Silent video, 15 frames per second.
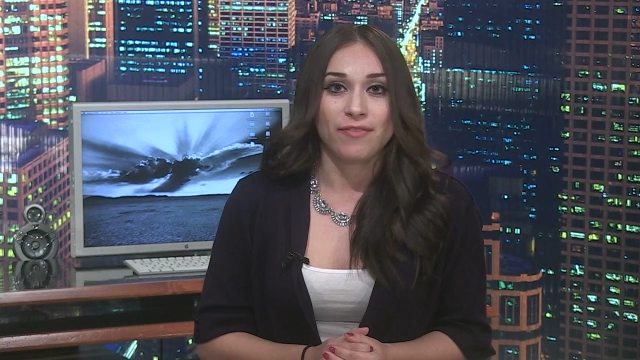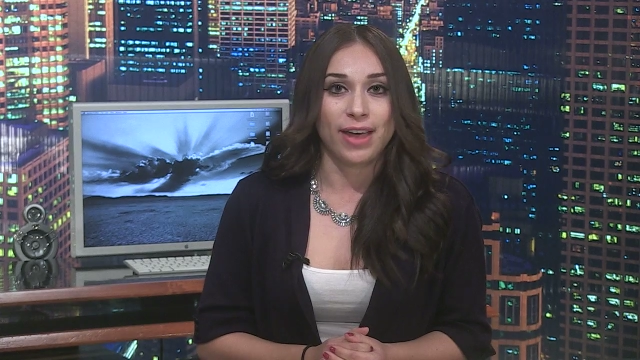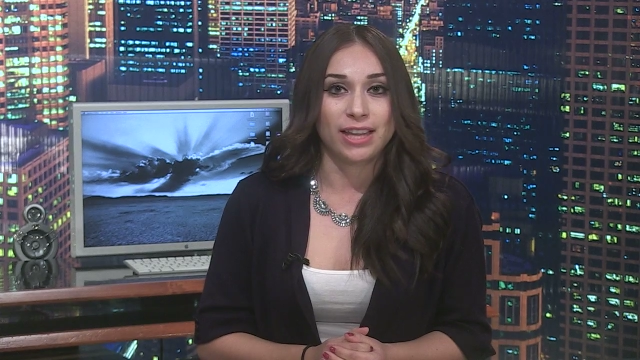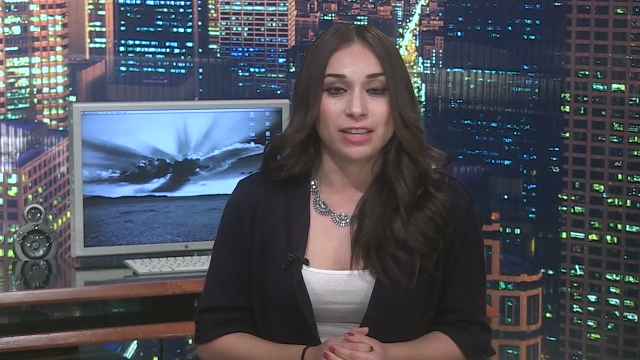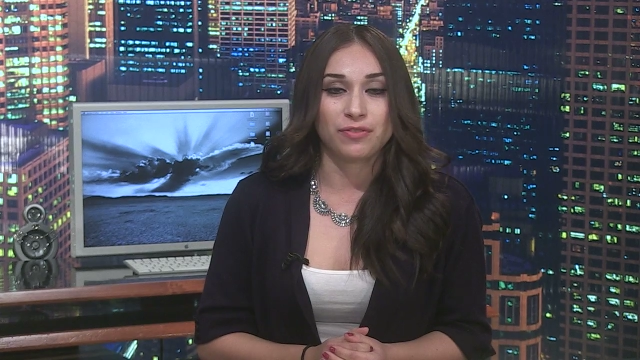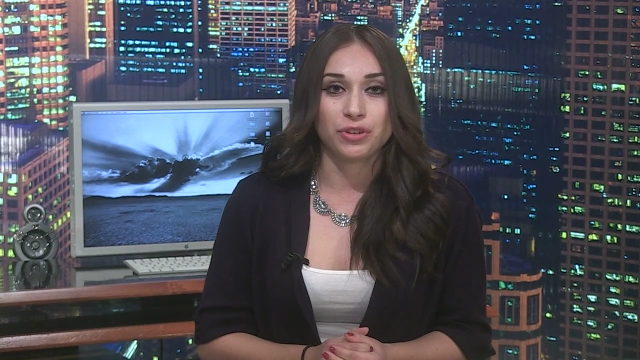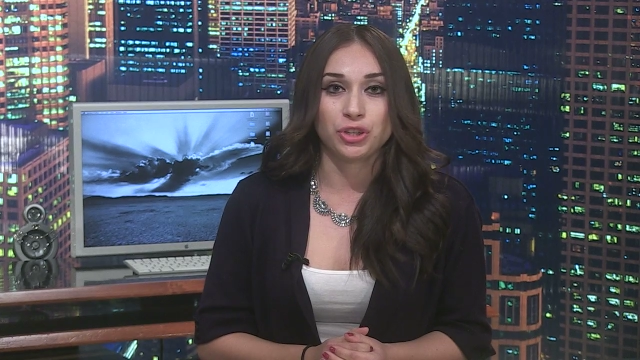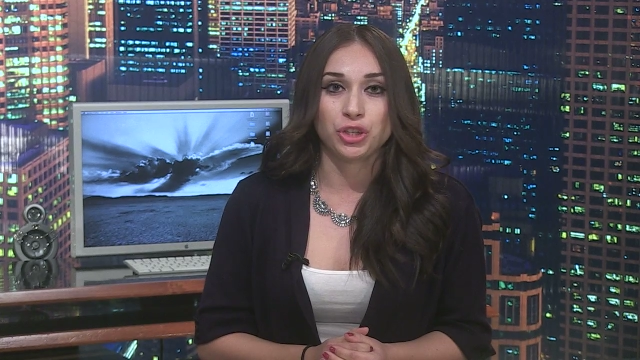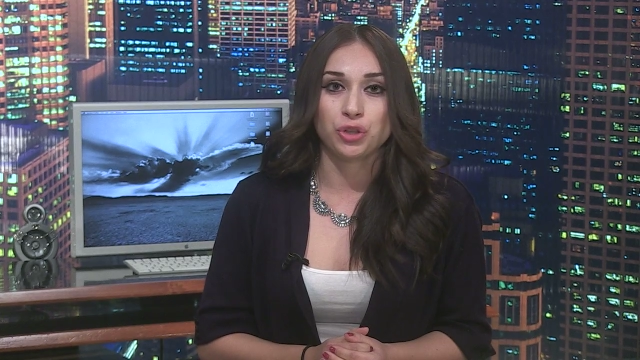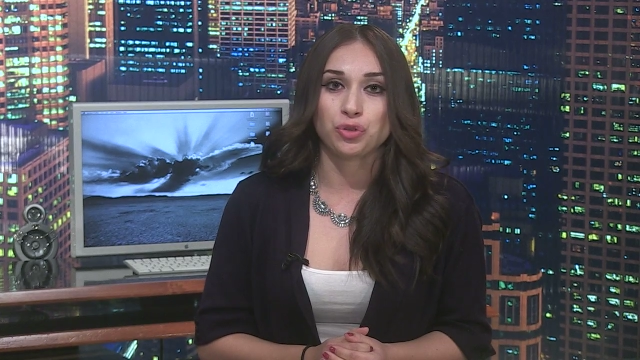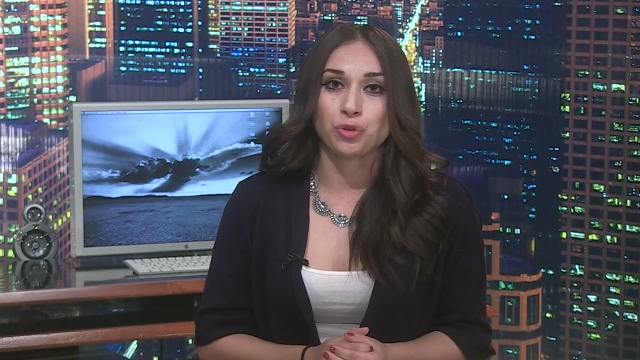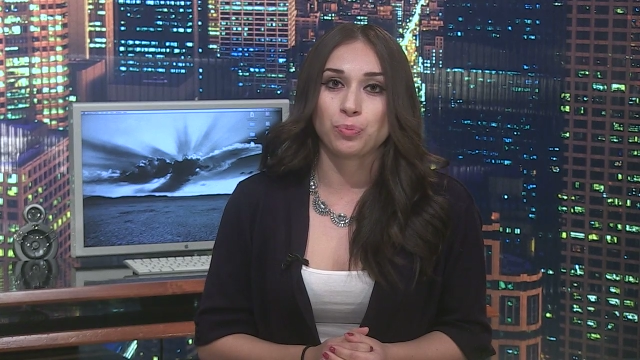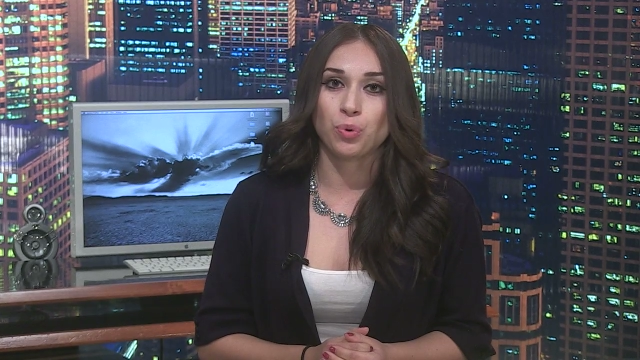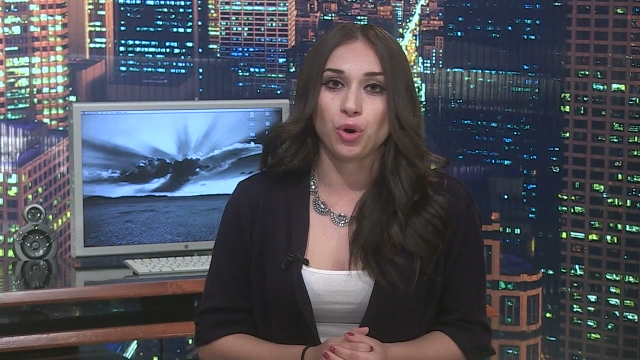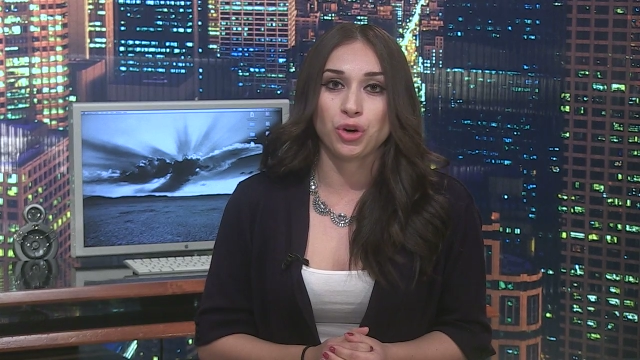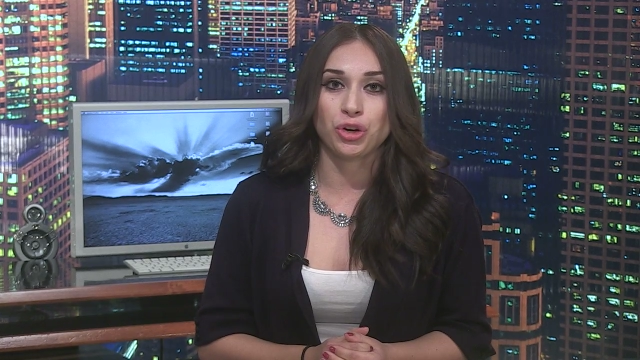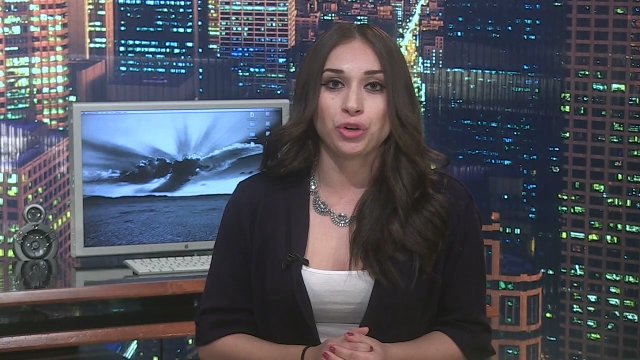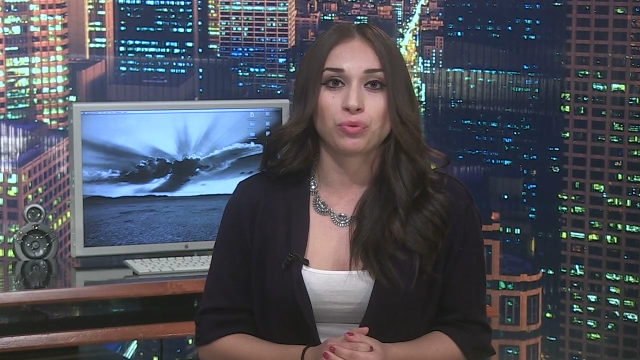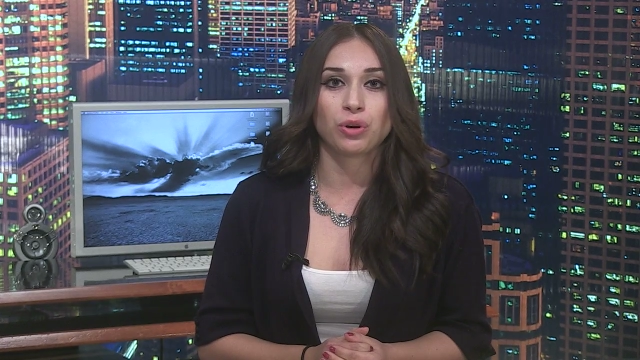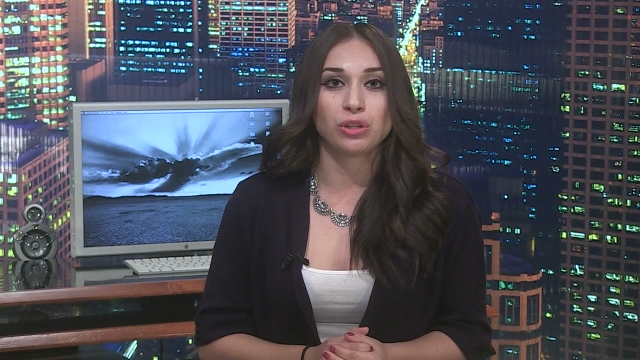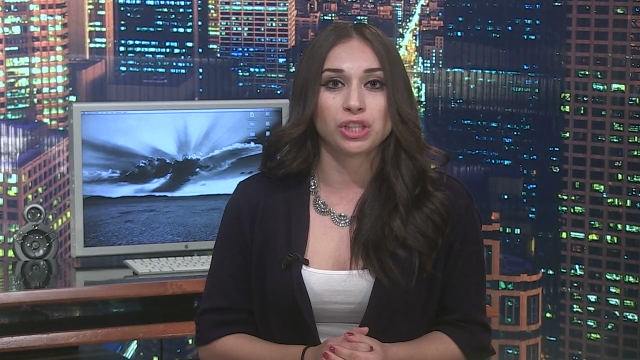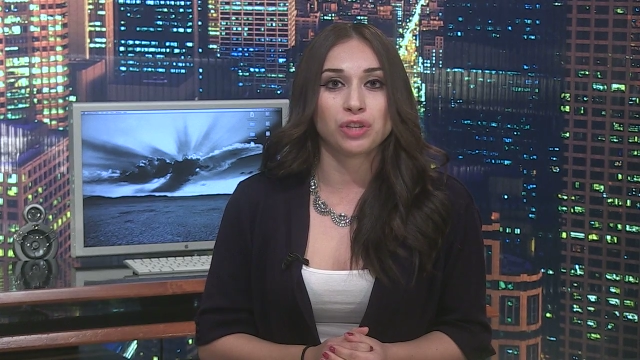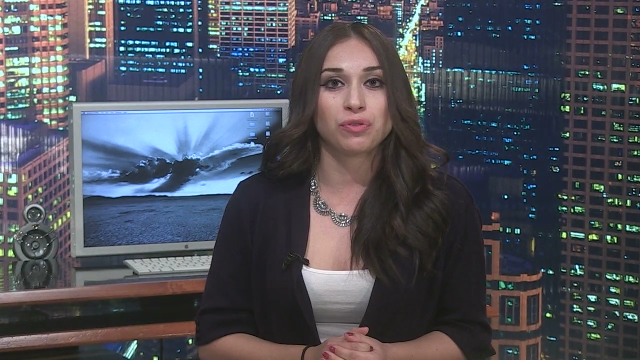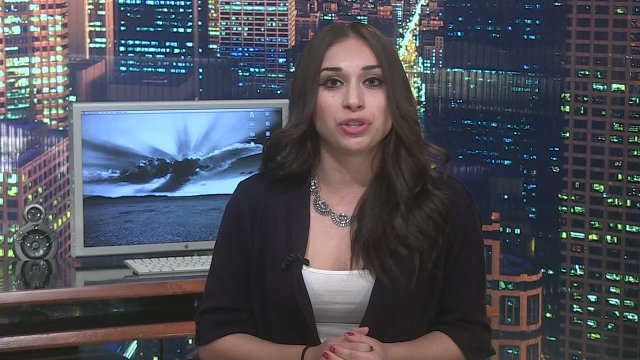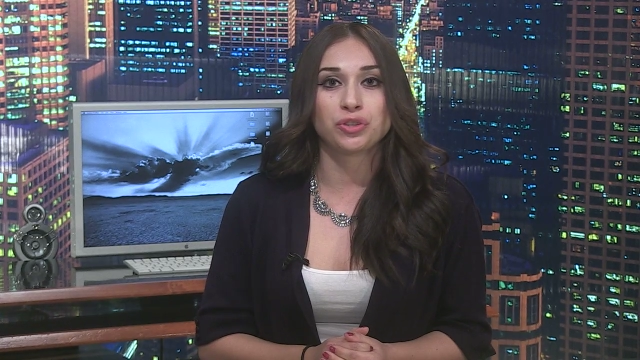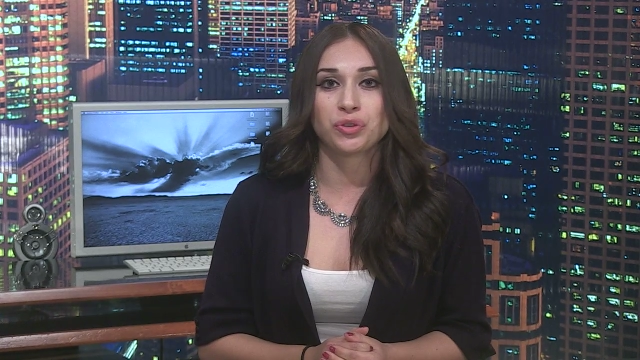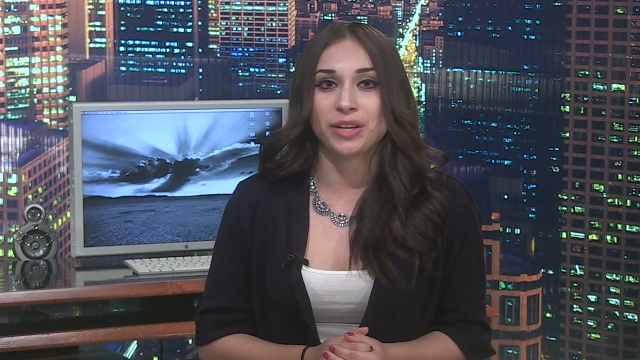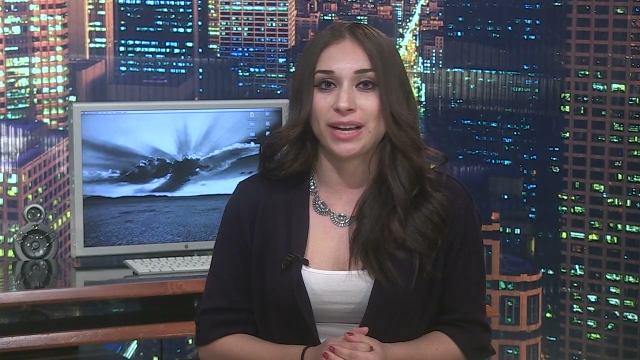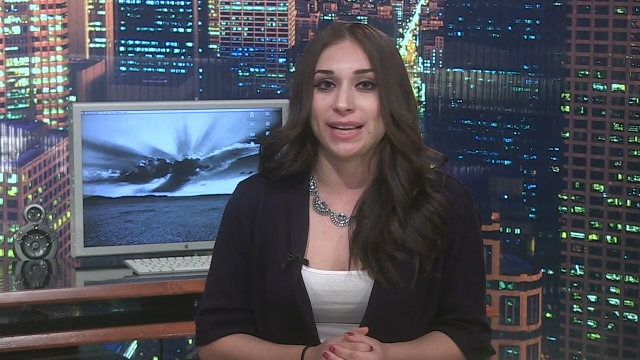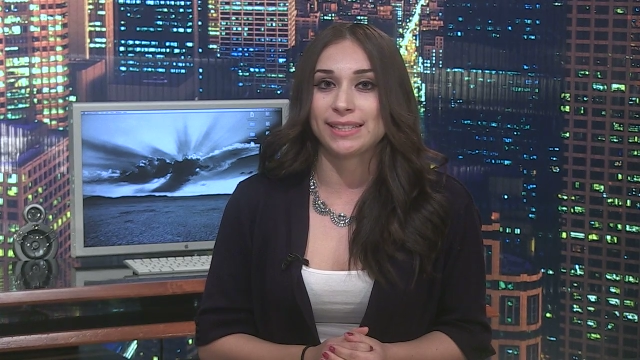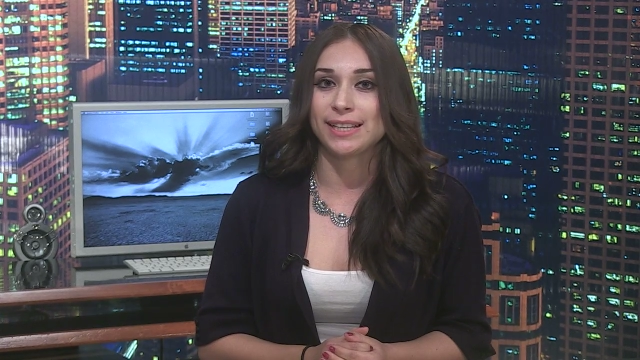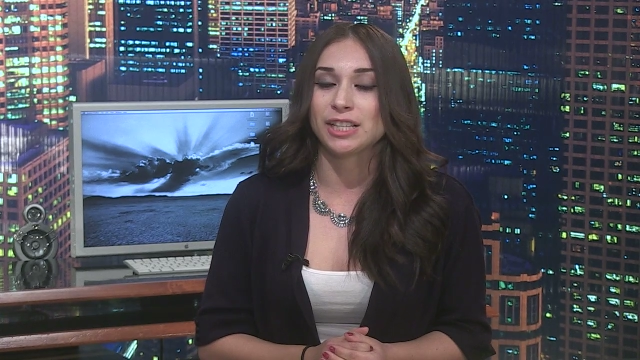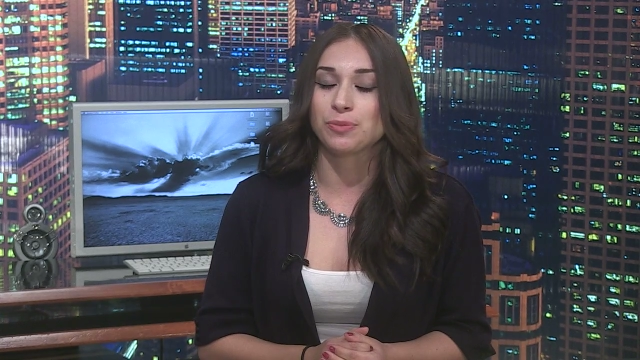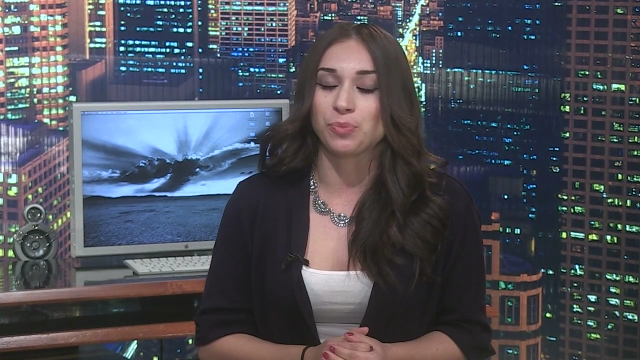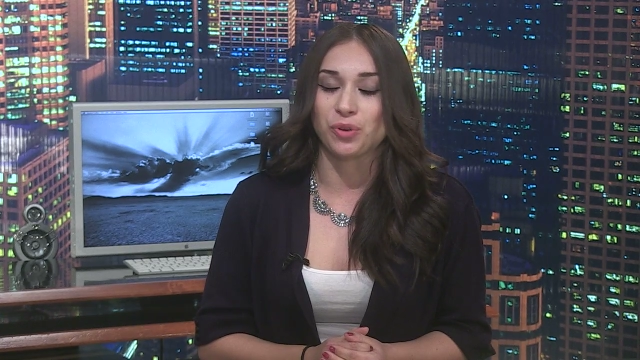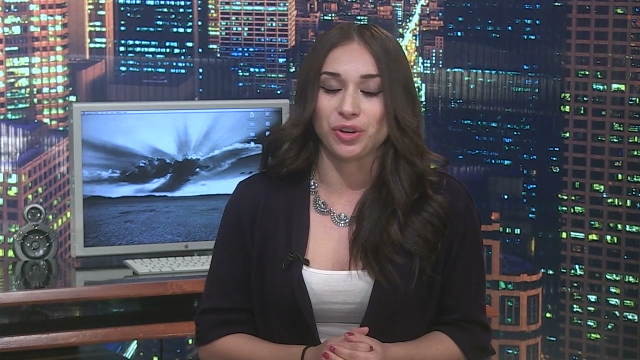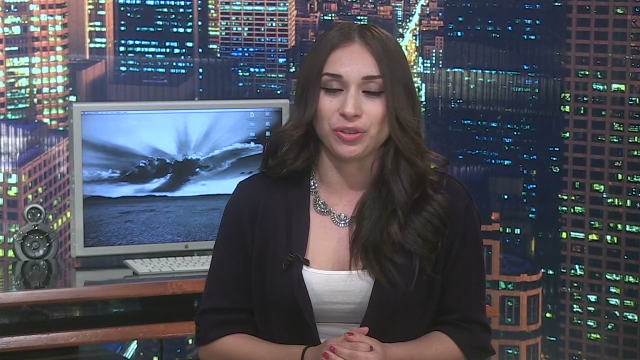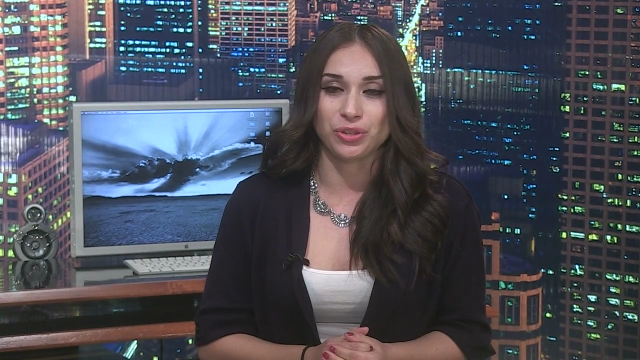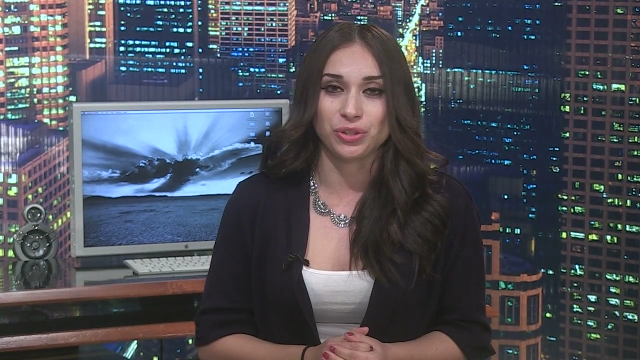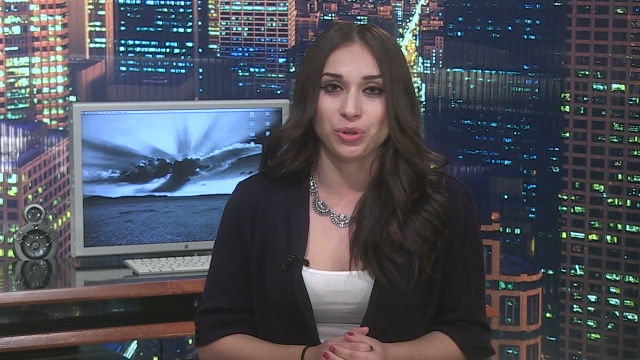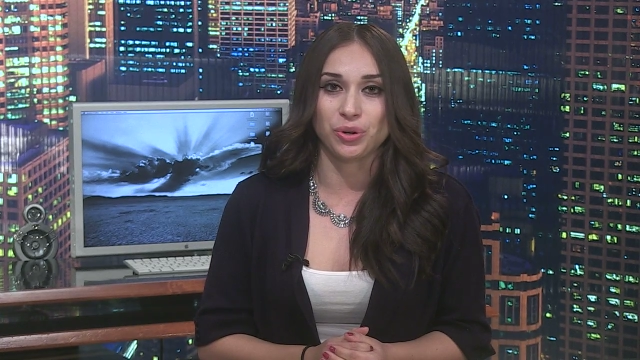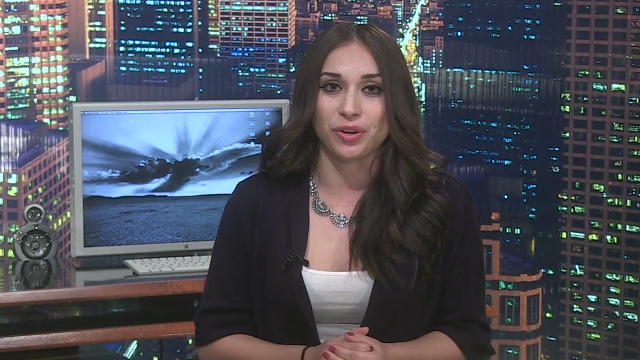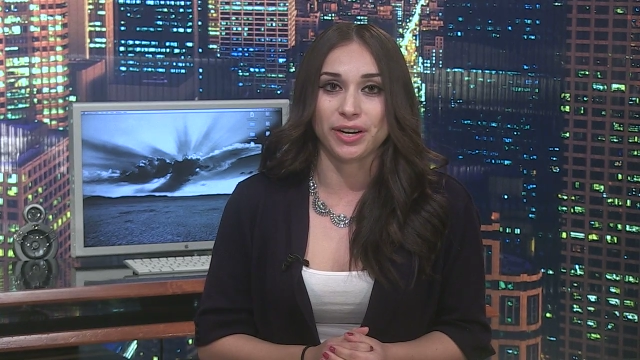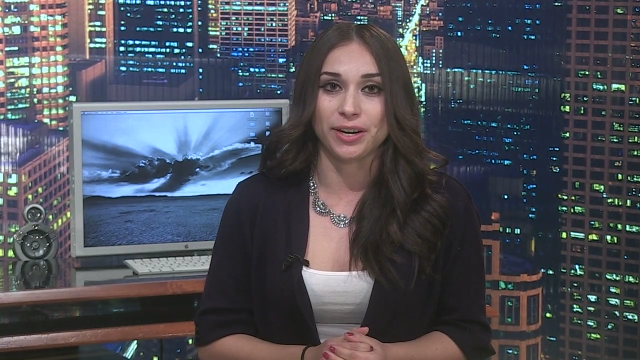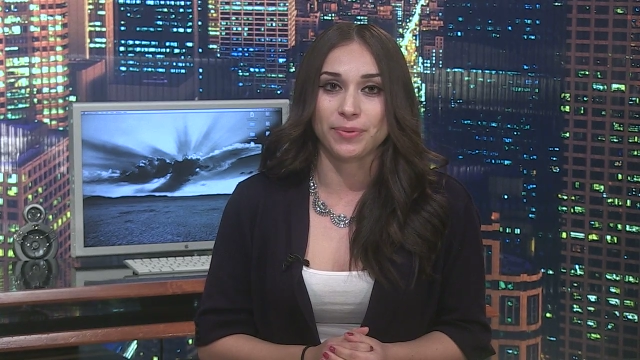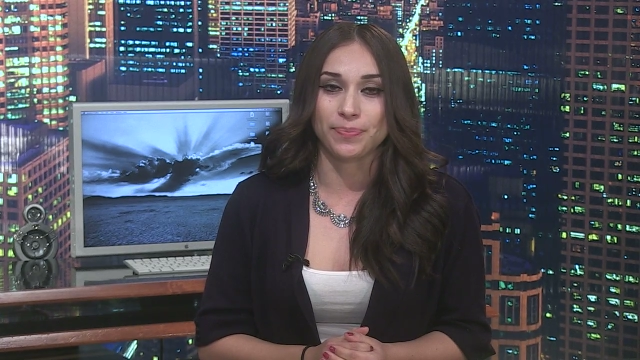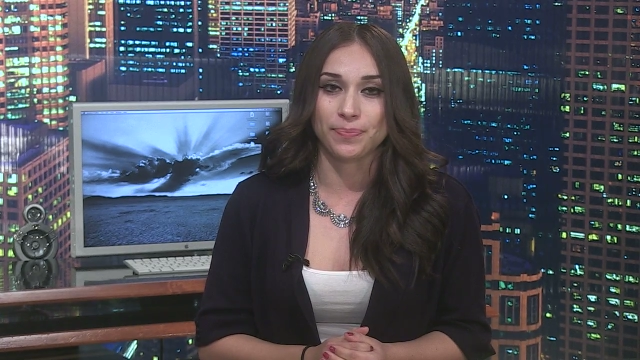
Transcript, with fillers: Valley View News reporter Rosa Rodriguez has more on the story.